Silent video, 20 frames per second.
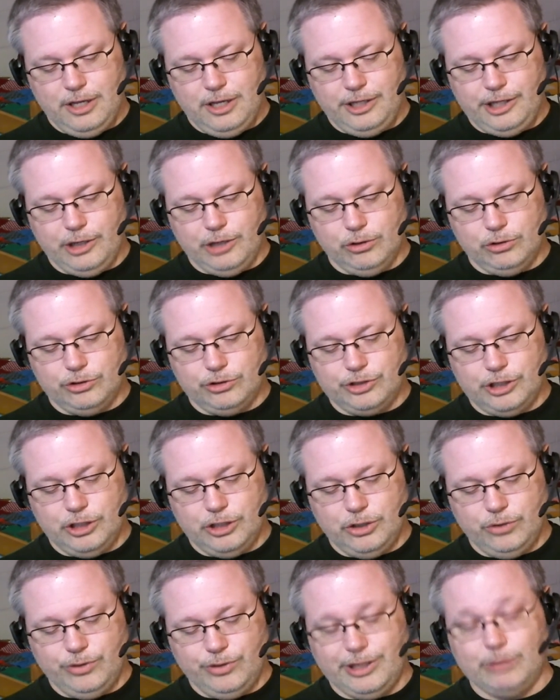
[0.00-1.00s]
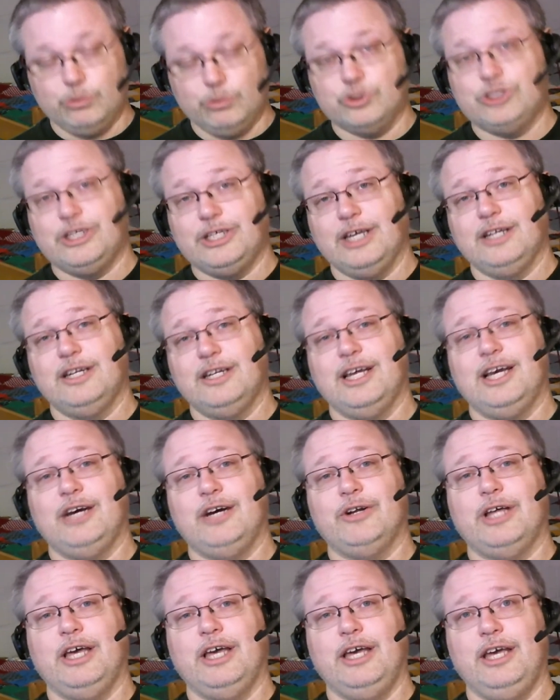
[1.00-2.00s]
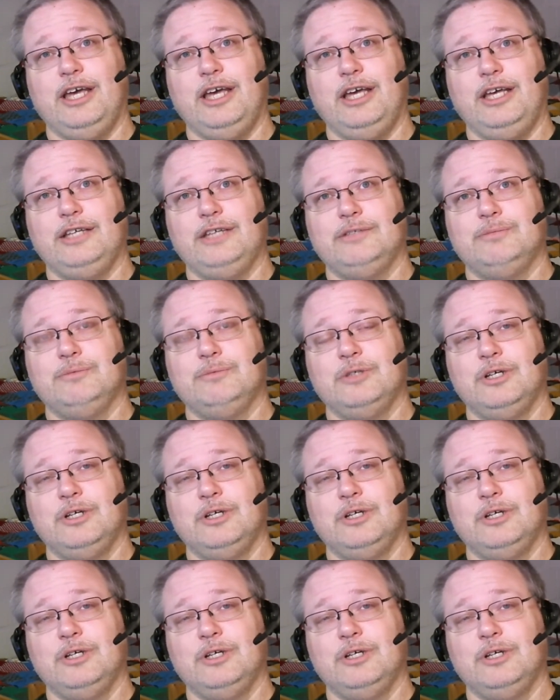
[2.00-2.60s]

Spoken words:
year or so they will send out a